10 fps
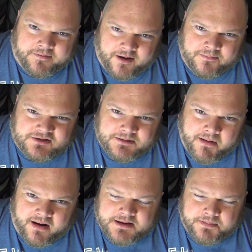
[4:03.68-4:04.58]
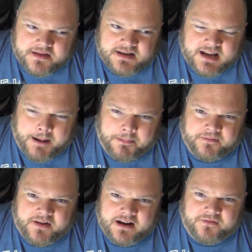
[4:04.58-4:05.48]
film, to be honest, but there's a couple
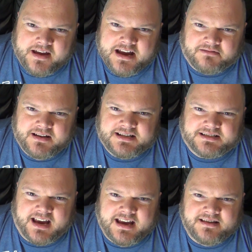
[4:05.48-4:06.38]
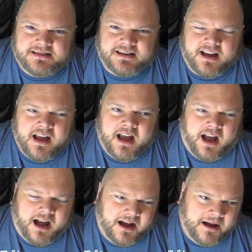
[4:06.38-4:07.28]
of kind of eerie scenes
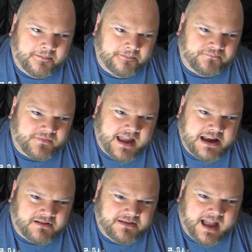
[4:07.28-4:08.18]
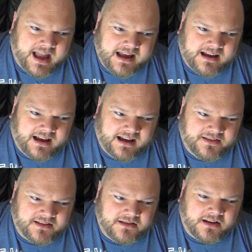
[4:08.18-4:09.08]
um, here and there,
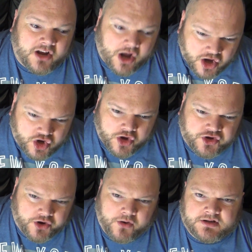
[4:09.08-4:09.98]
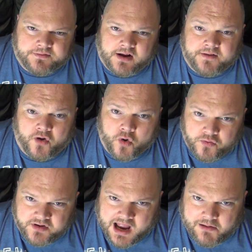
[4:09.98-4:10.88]
and a good use of kind of
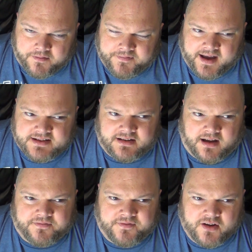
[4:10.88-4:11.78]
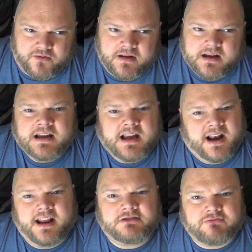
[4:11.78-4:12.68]
audio effects, I feel.
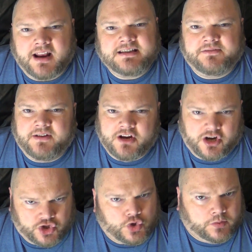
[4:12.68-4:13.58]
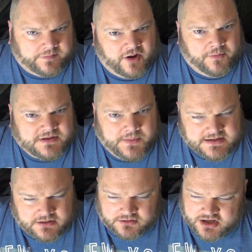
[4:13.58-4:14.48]
And it's relatively a short film, so
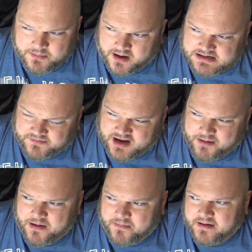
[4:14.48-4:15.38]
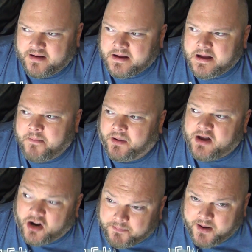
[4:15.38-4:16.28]
it's not too much of a commitment. But I've
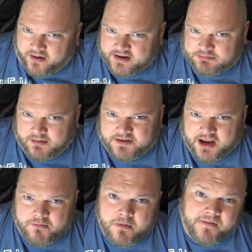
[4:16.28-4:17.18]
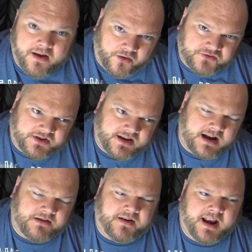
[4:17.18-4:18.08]
got to be honest with you, moving on to the
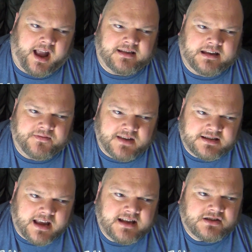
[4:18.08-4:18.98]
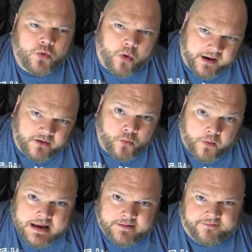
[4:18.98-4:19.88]
kind of the negatives, it's, it's quite a
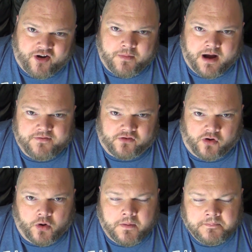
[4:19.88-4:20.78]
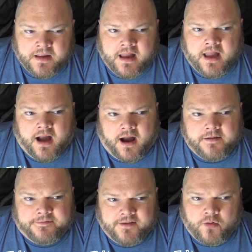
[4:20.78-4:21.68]
weak film overall. I
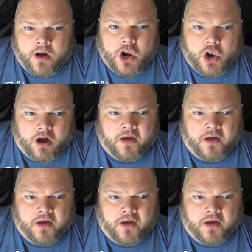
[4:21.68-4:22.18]
feel a lot